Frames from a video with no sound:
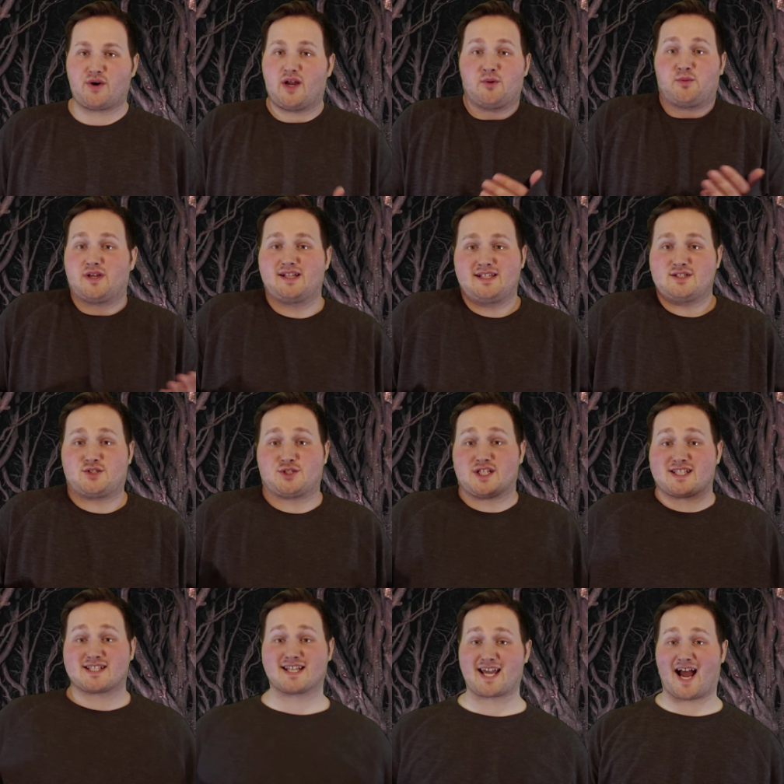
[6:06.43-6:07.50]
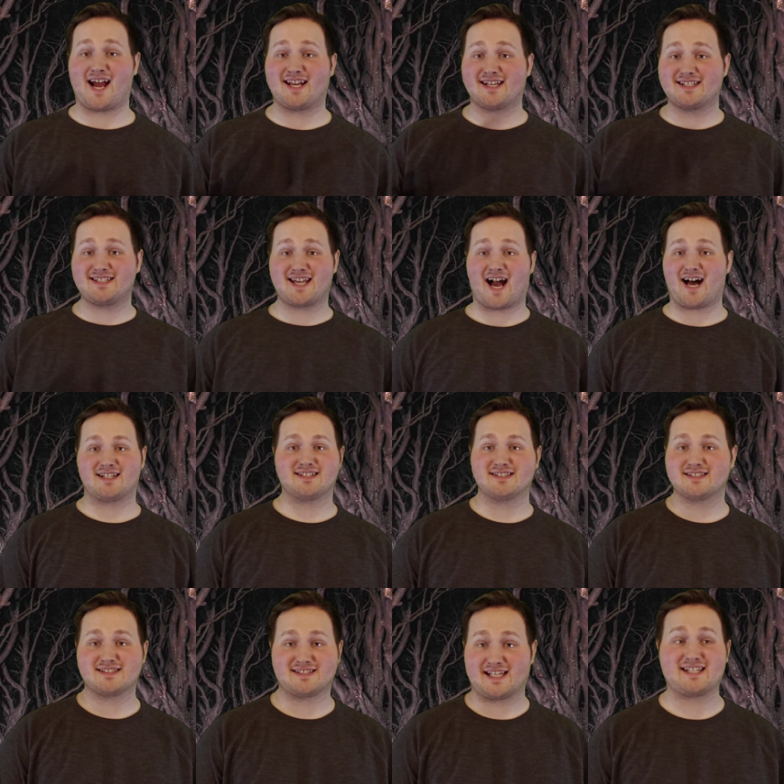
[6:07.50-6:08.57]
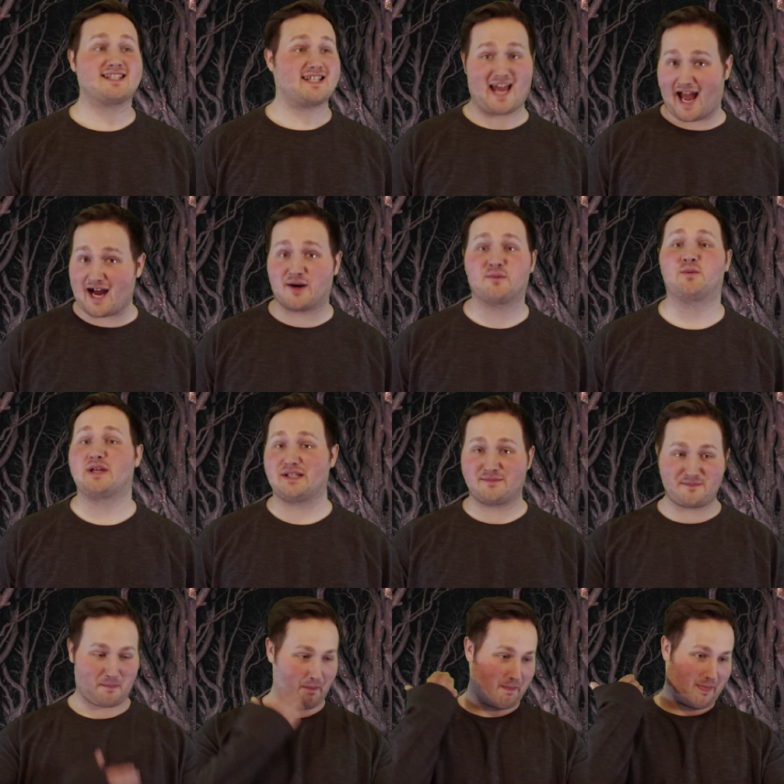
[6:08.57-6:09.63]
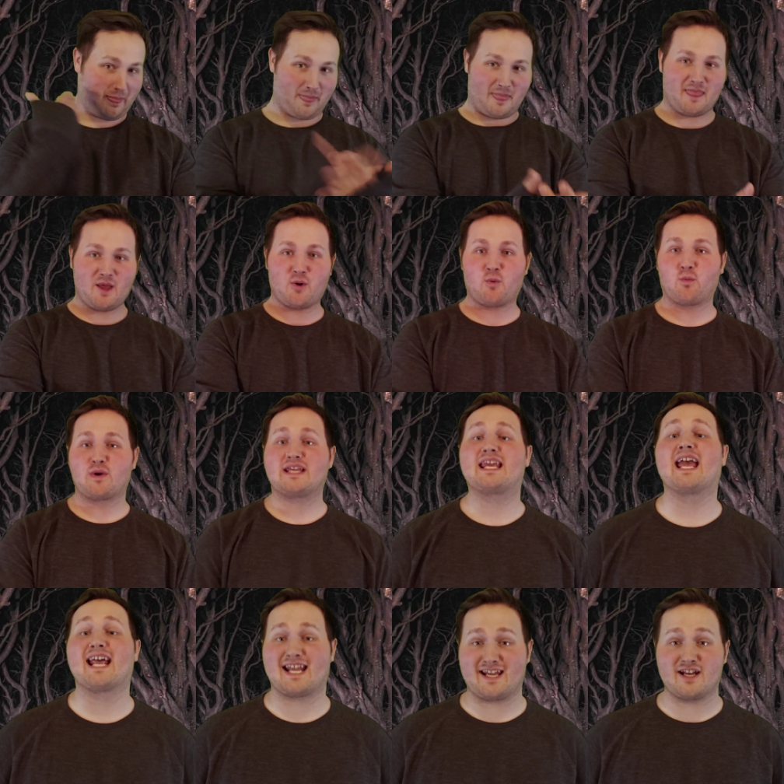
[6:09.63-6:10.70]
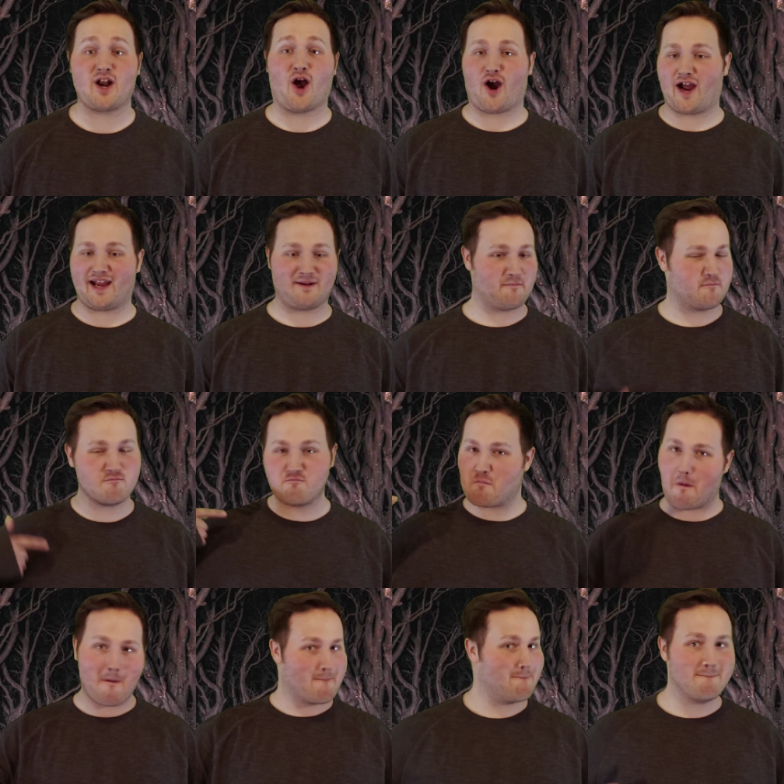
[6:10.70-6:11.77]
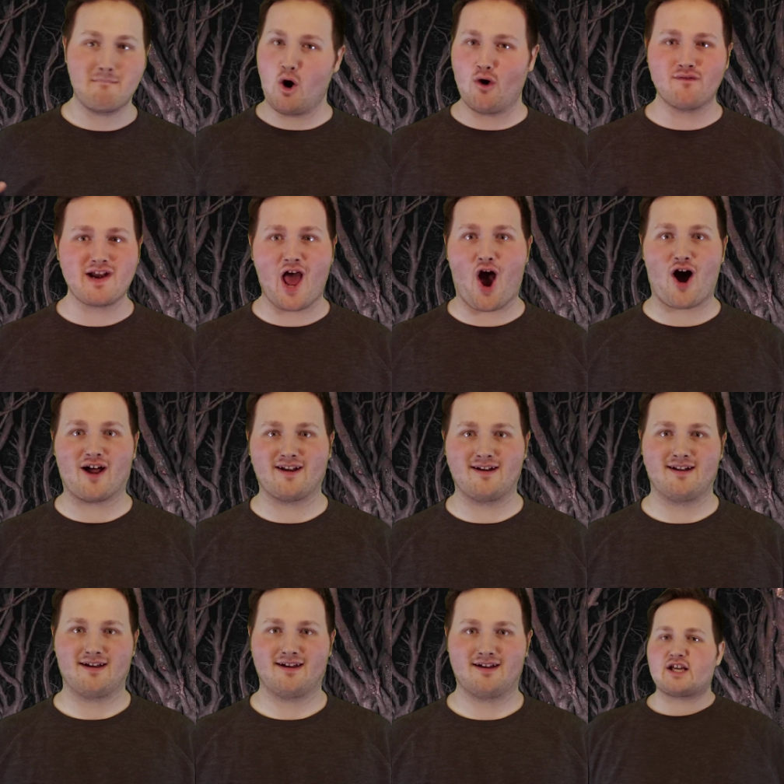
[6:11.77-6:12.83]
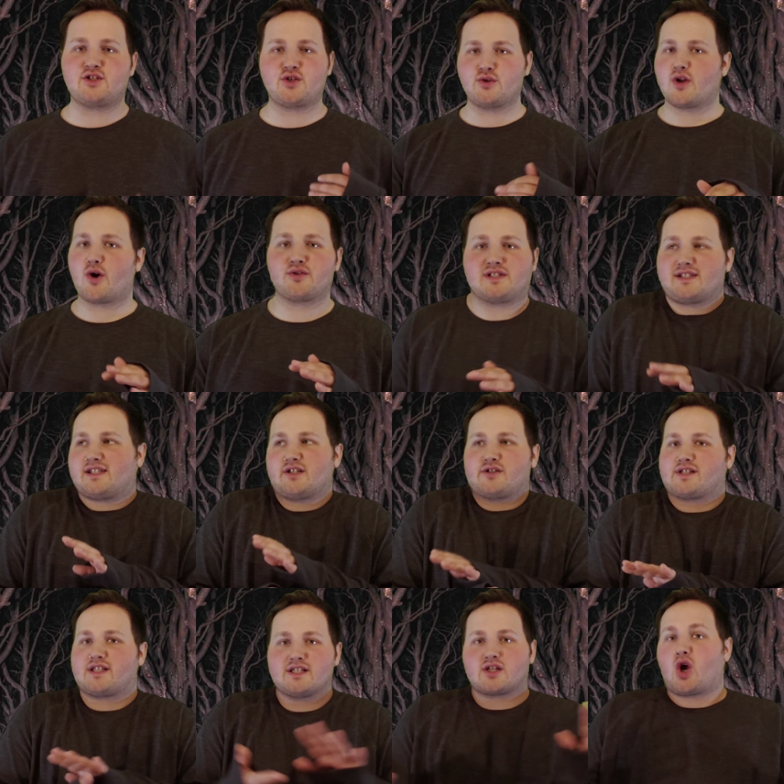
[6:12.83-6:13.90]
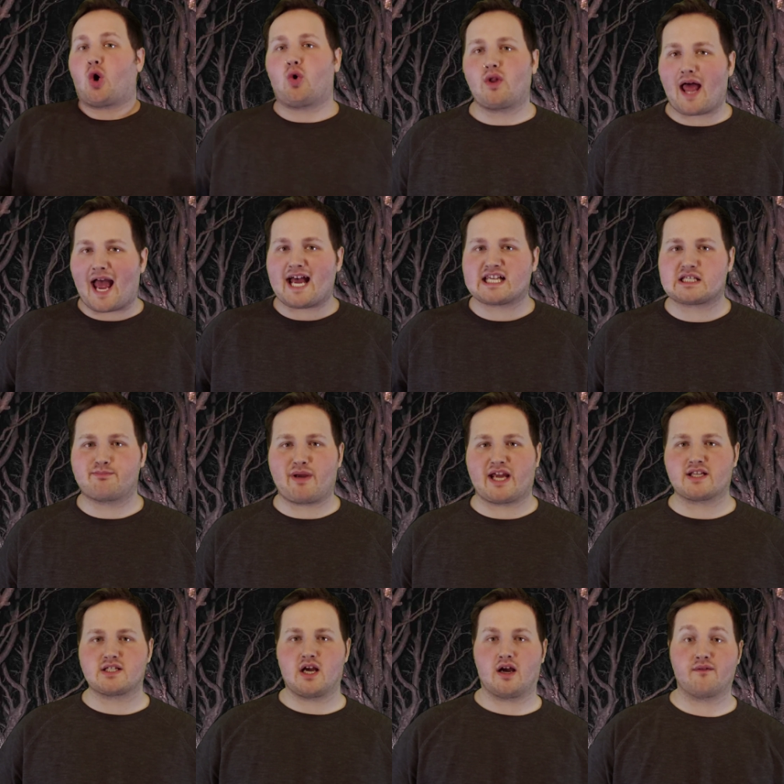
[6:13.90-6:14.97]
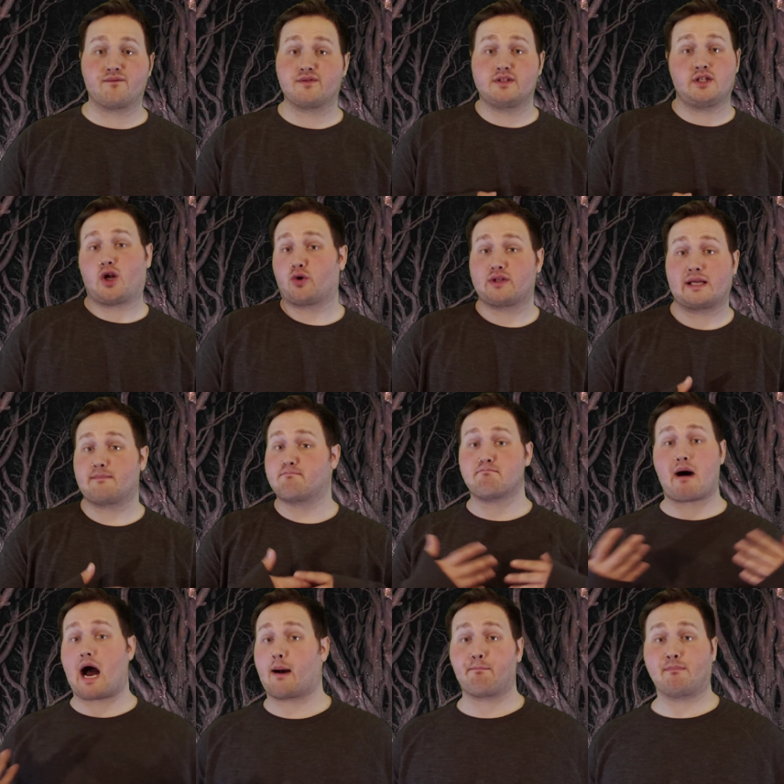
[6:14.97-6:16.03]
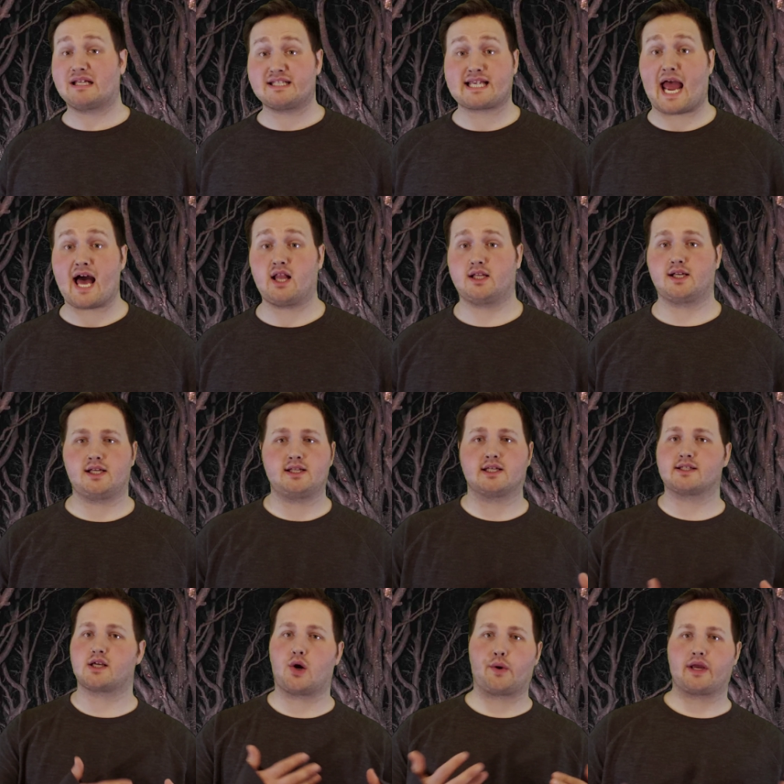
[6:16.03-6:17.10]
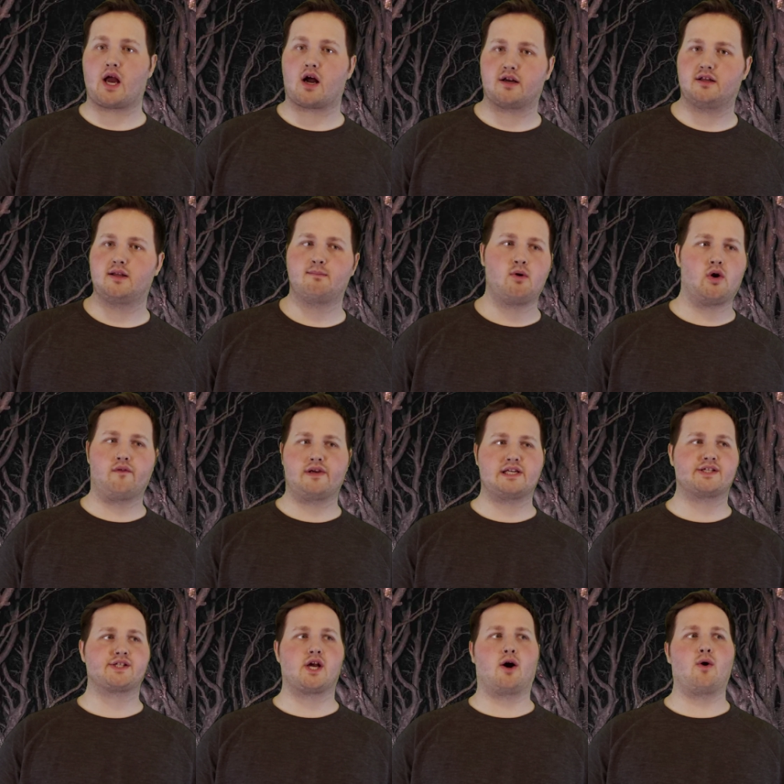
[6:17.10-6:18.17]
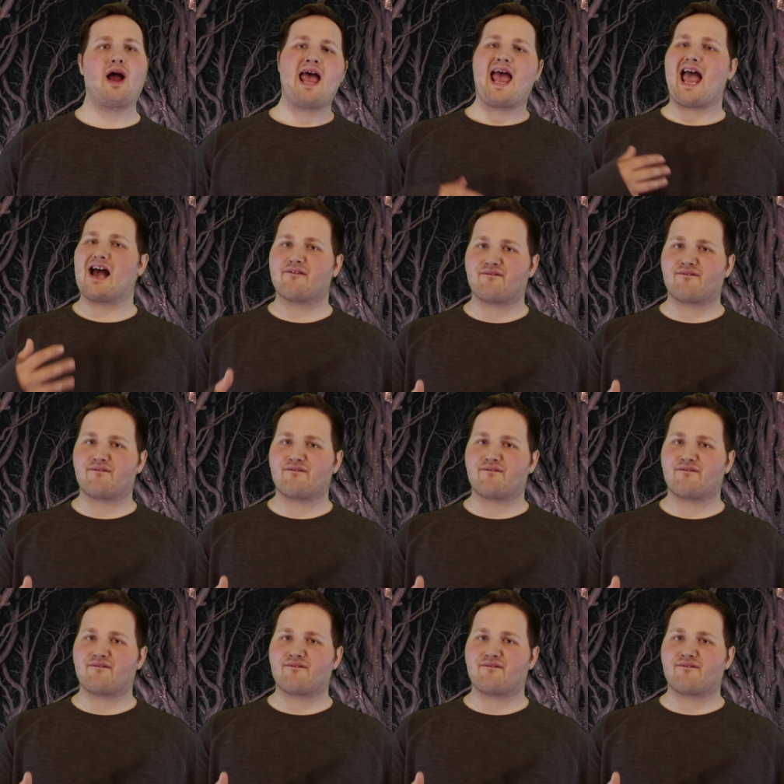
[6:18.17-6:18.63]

So it really just kind of got like, yeah, we we get it. All right, moving on. And I do know that there's this whole aspect of, you know, like mob mentality that's going on in the movie. So